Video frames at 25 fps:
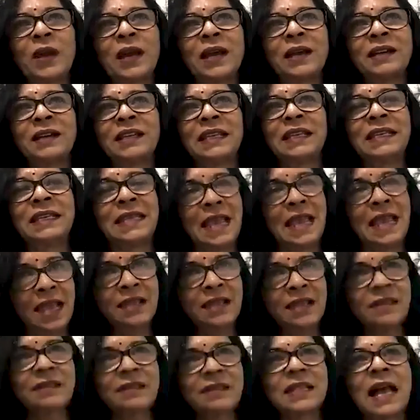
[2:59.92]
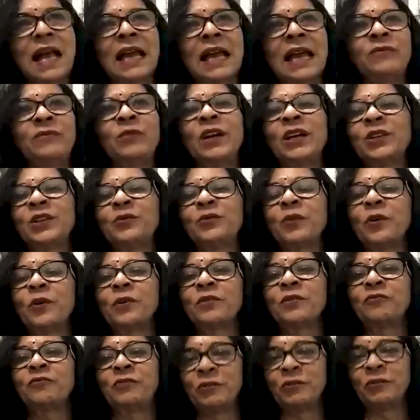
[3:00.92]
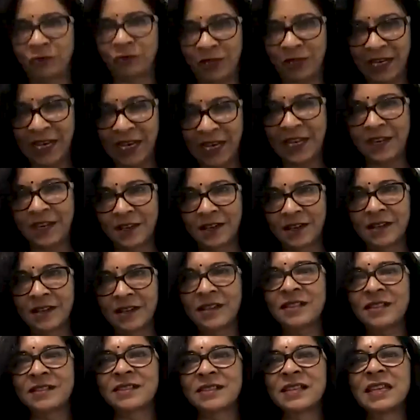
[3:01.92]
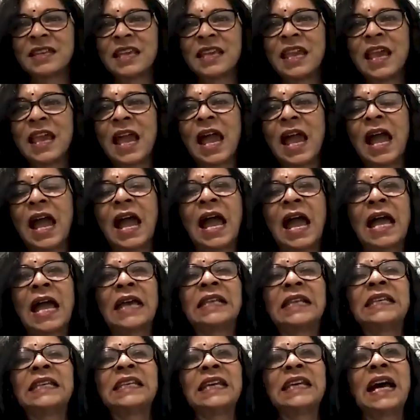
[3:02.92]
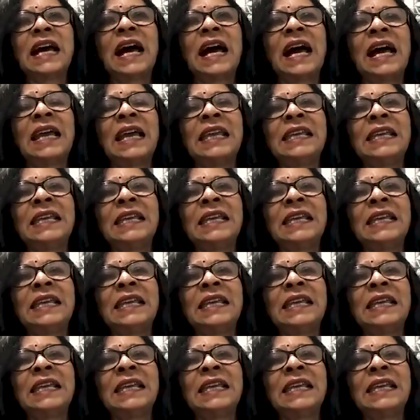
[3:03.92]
Yes, I worked for 15 years. Wow. And I